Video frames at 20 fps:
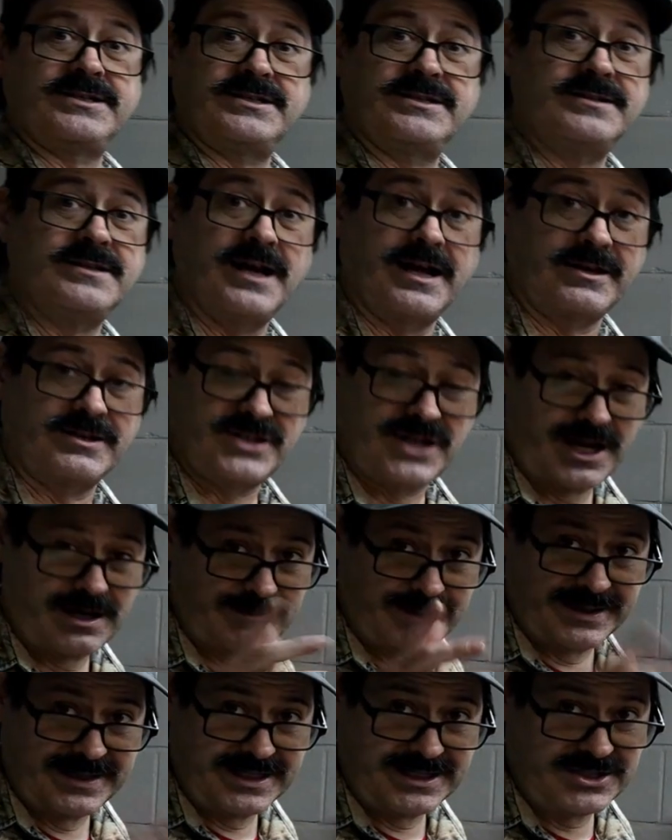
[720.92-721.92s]
Now,
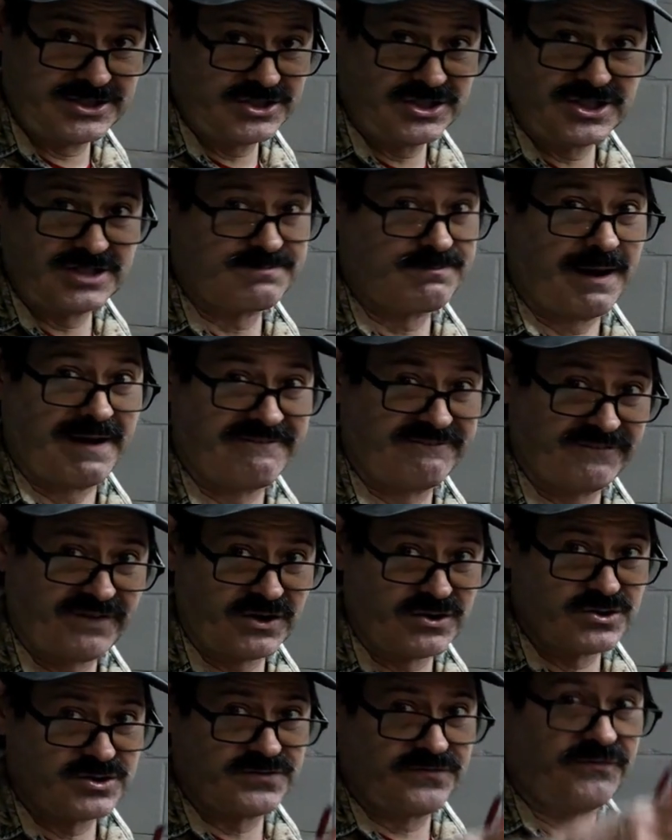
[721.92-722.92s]
gentlemen, this is just my
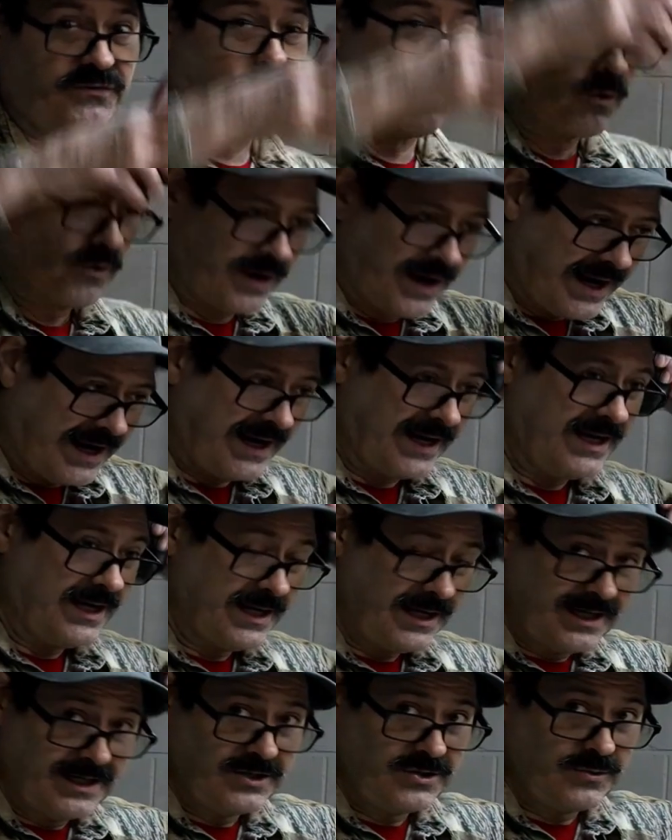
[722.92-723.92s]
first foray
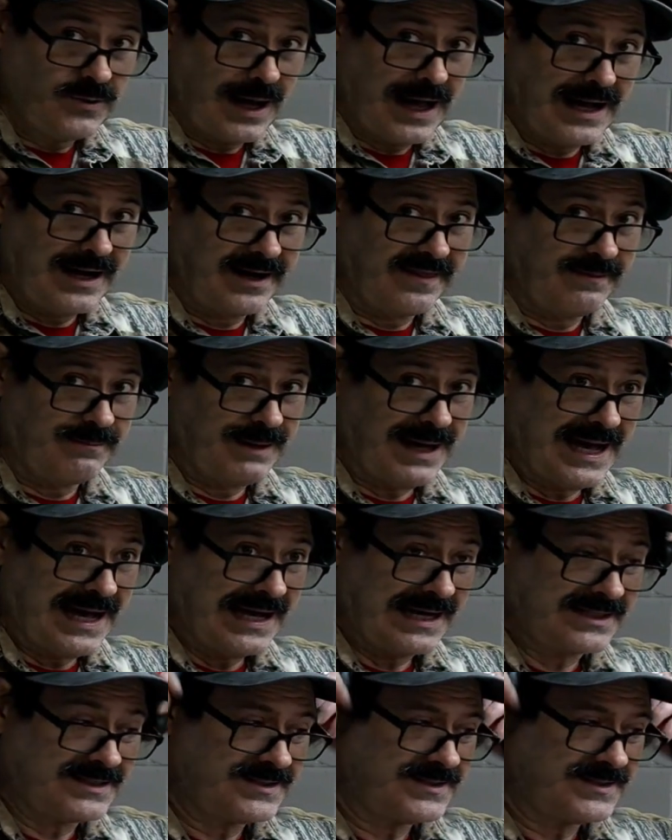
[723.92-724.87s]
into out of the box.